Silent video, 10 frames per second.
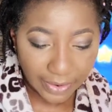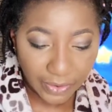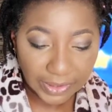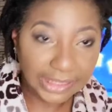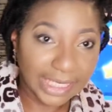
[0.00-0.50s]

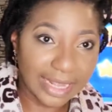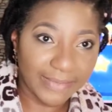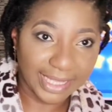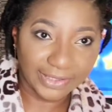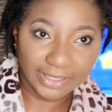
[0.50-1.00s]
I'm not going to say
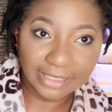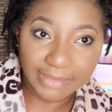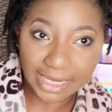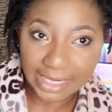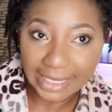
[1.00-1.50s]
that my
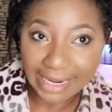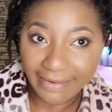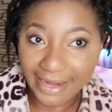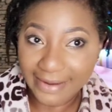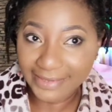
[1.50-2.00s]
trademark.
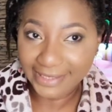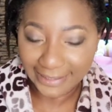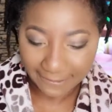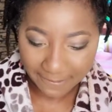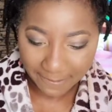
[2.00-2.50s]
Red
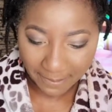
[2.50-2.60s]
lipstick.